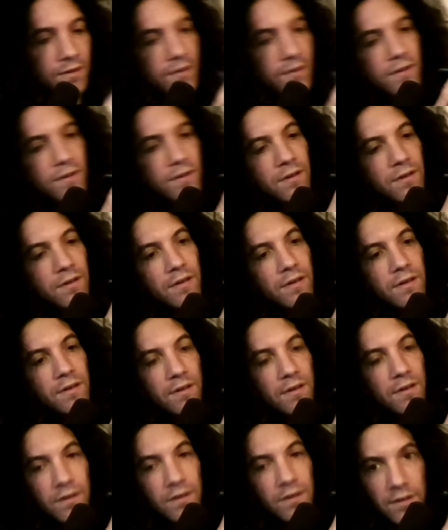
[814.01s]

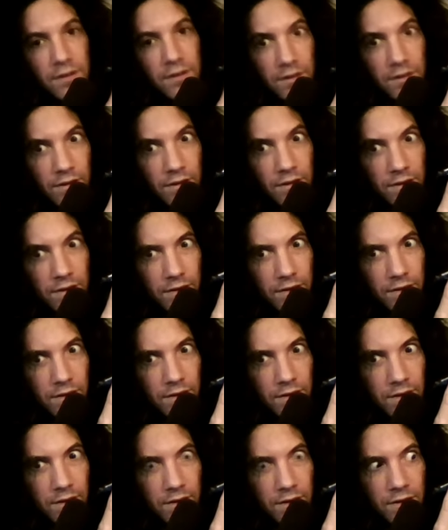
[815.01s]

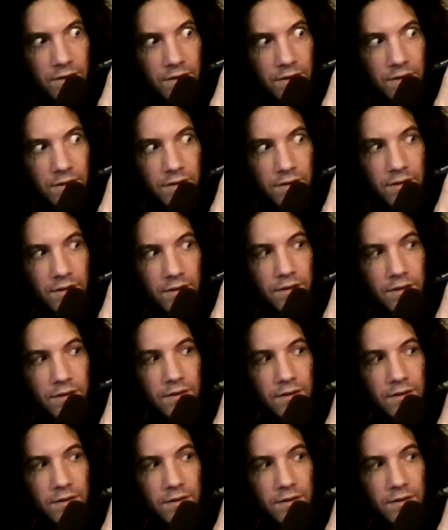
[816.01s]
Nobody speaks.